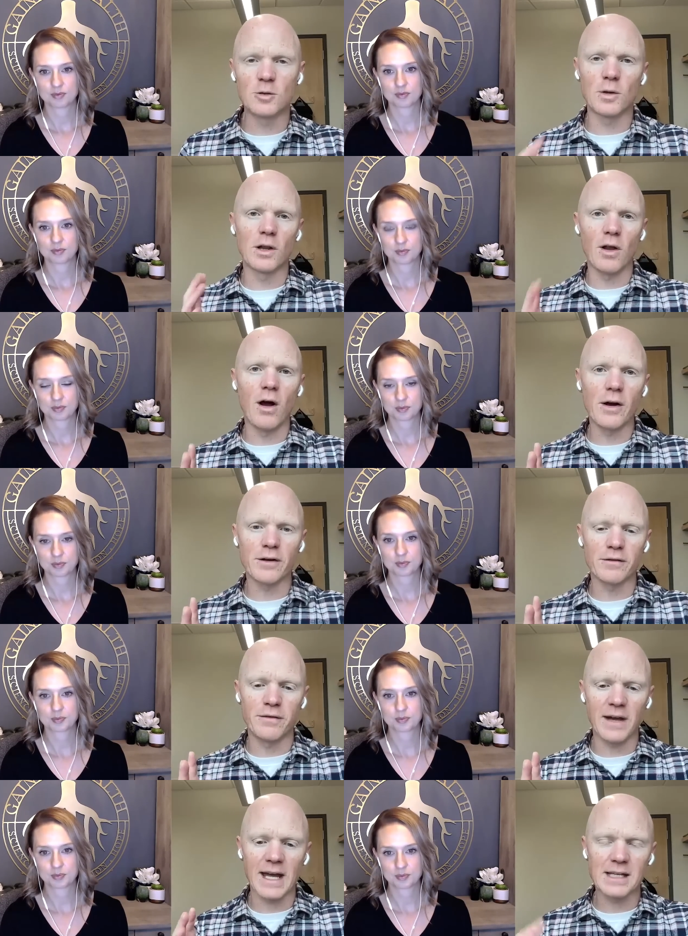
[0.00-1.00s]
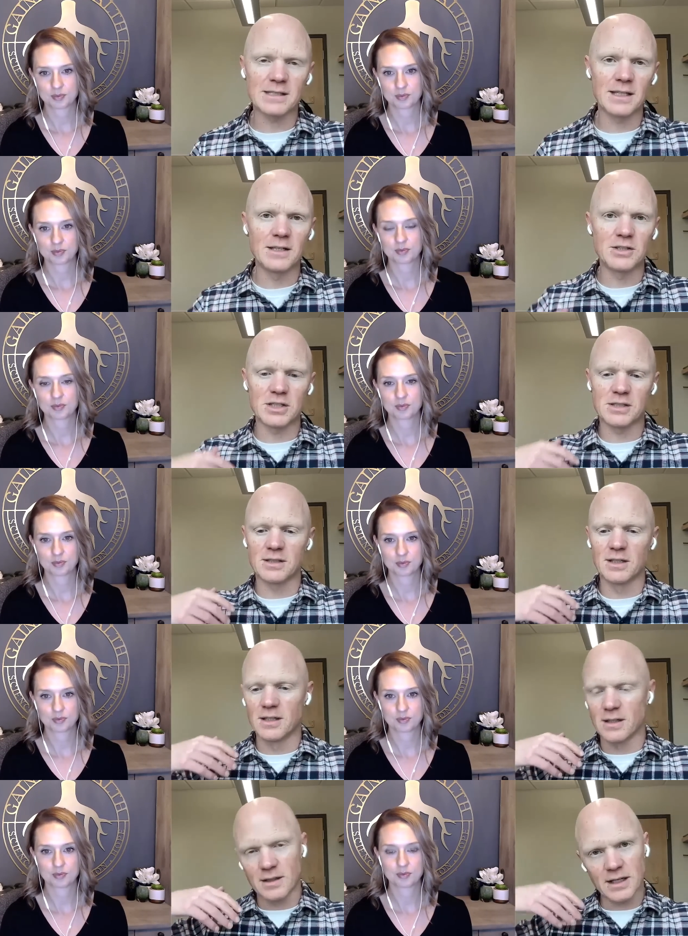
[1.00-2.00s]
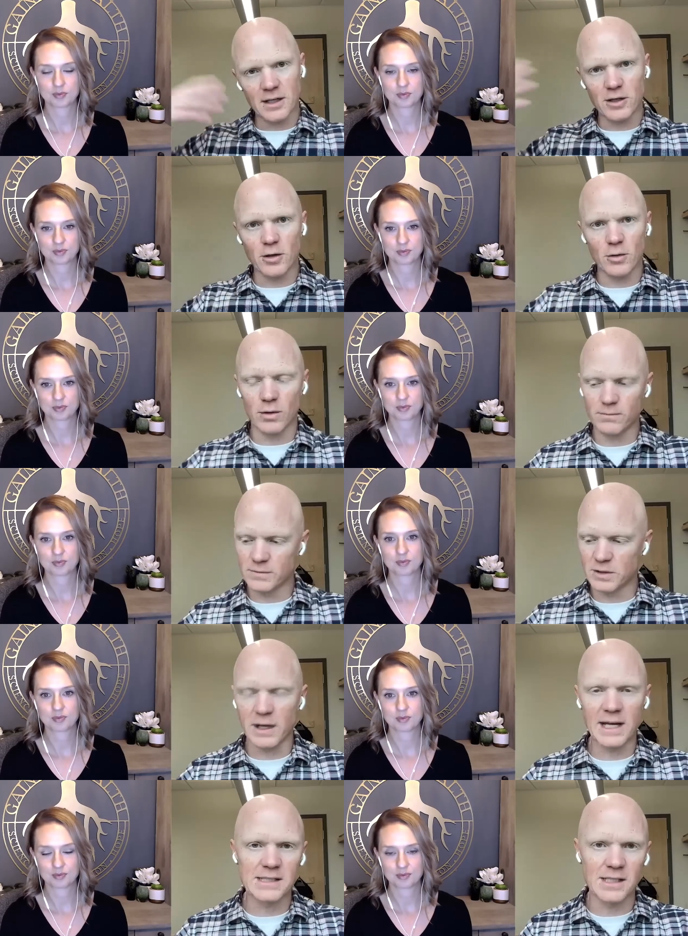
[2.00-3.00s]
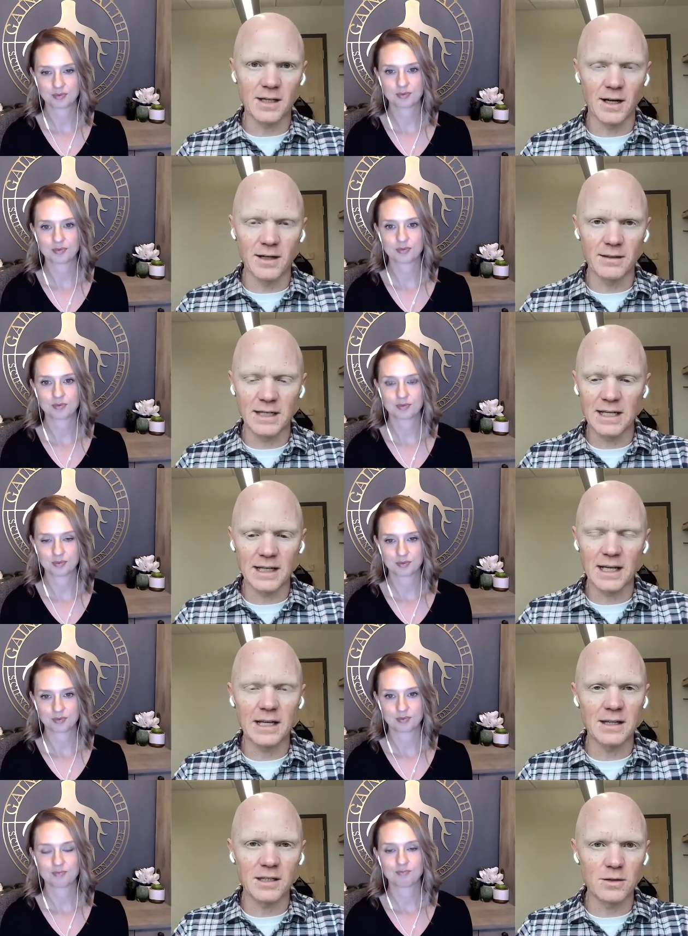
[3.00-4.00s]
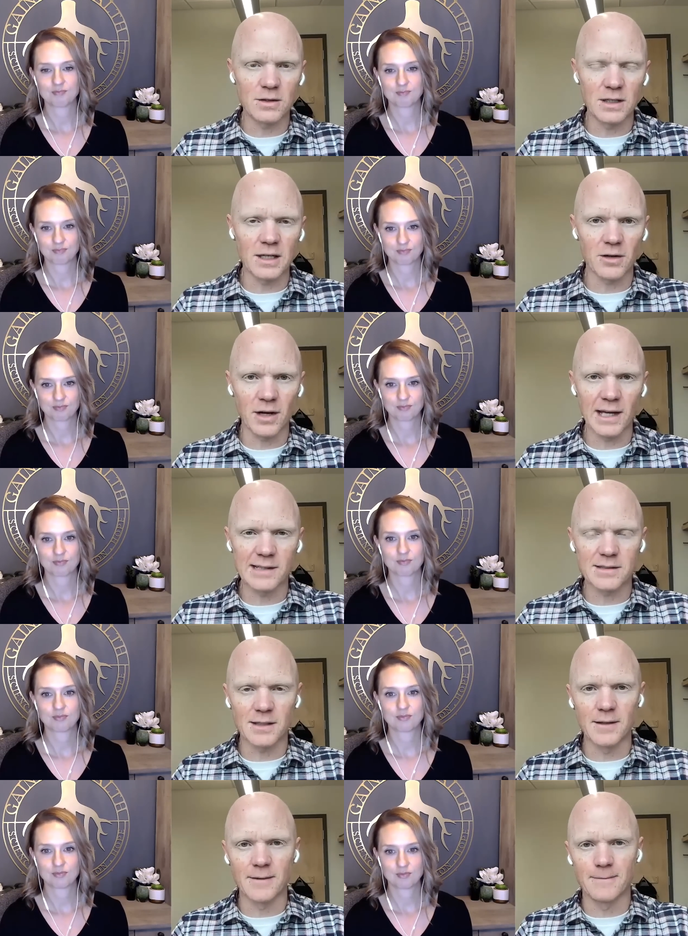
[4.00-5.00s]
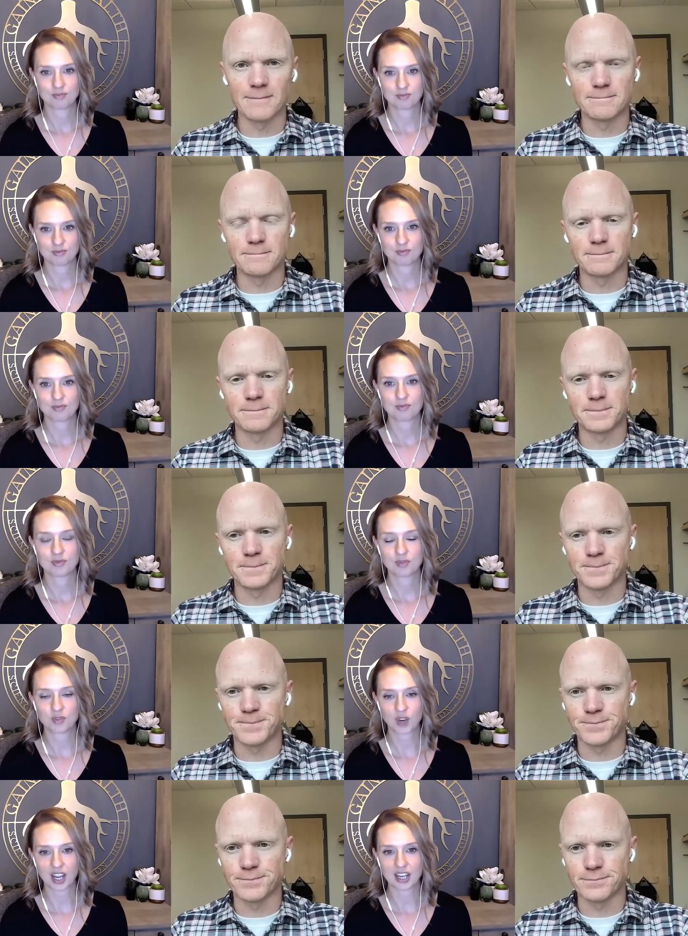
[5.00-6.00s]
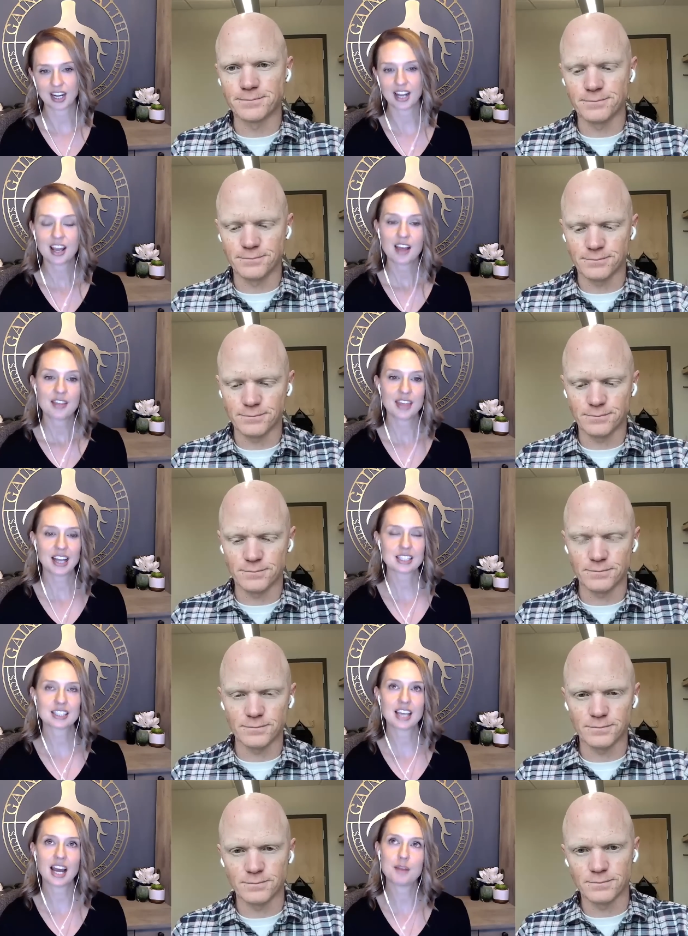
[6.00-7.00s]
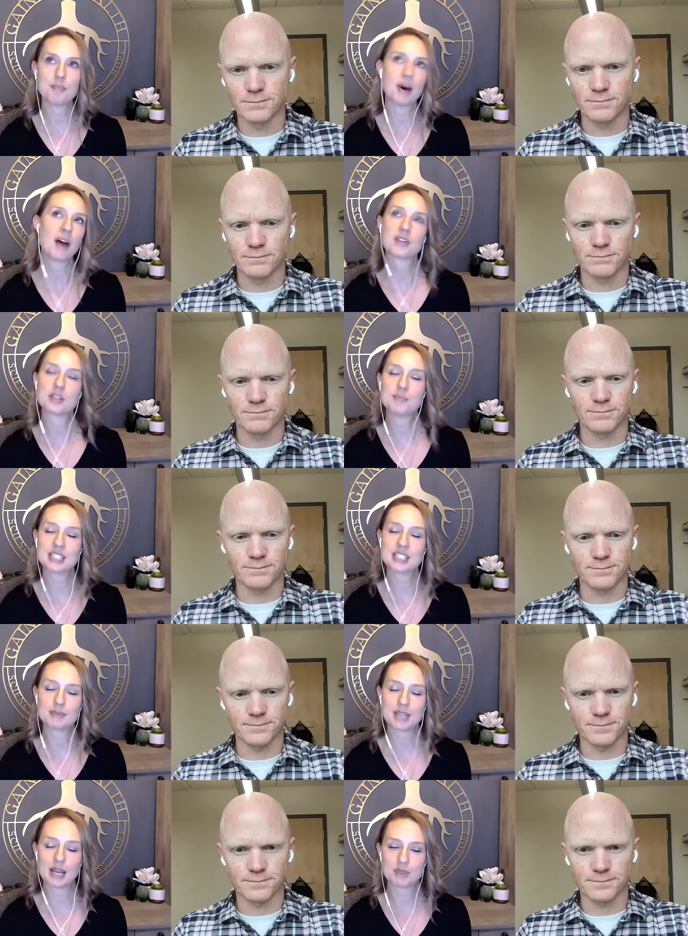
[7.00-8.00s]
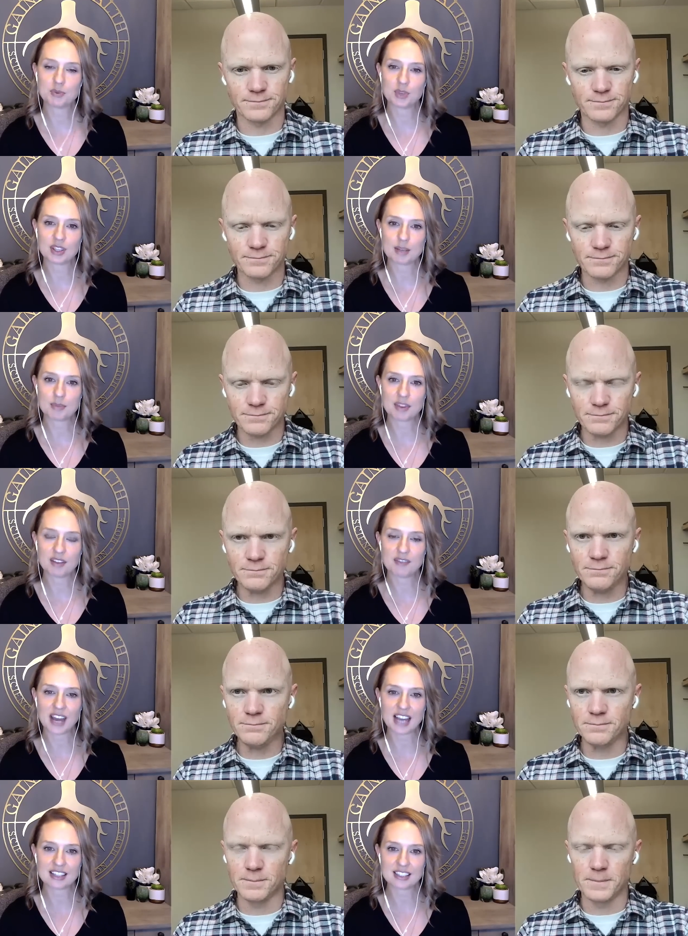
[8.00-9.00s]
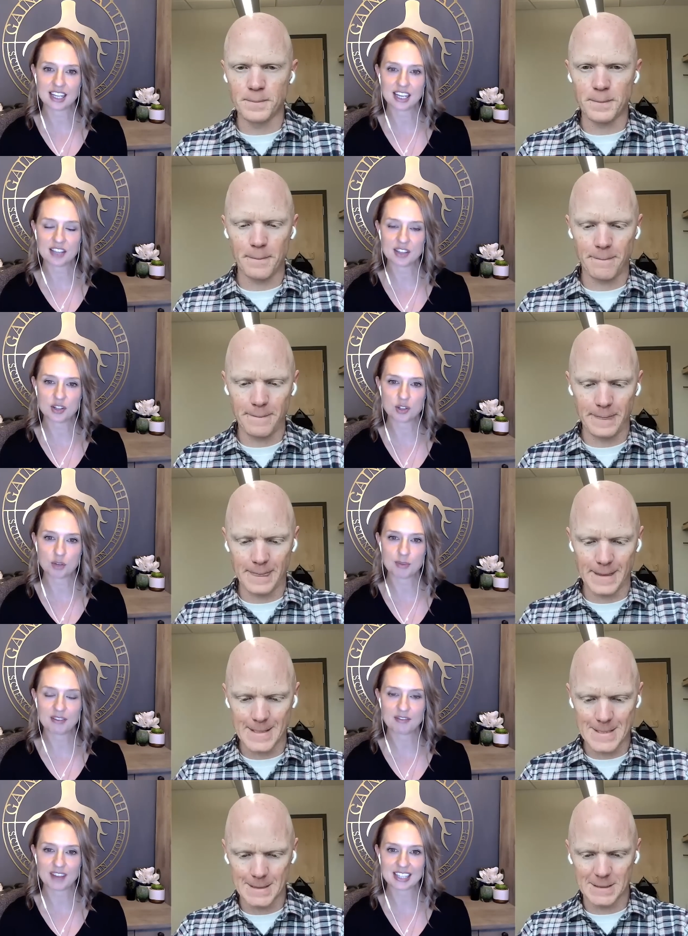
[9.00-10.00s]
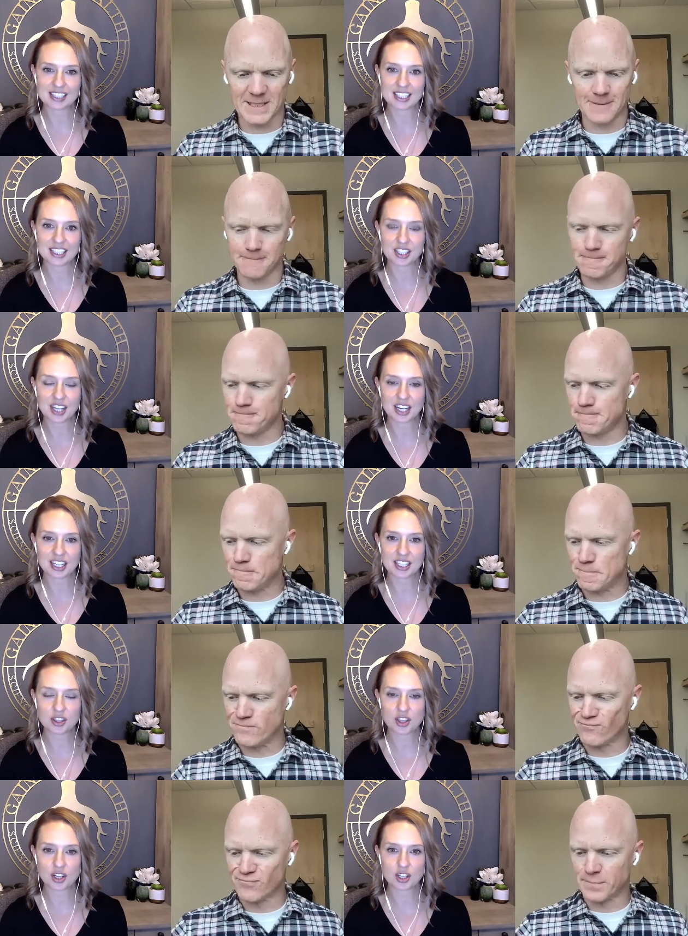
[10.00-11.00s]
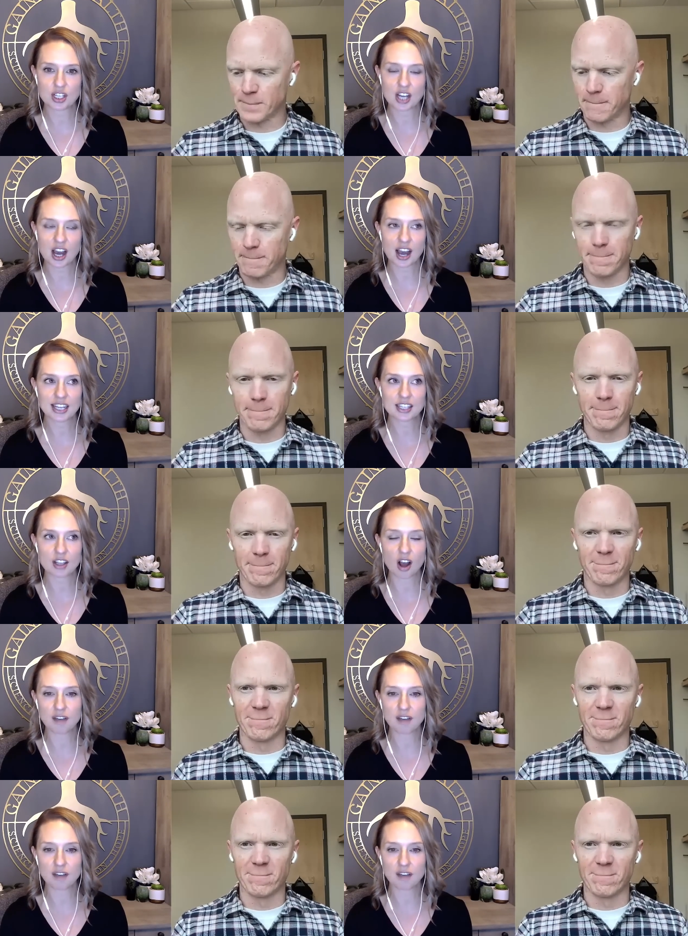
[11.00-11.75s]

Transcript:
Speaker 1: do a longer fast and just kind of go crazy on eating anything you can get your hands on.
Speaker 2: Right. And that kind of bothers me sometimes with some of the fasting and the intermittent fasting studies. They're not,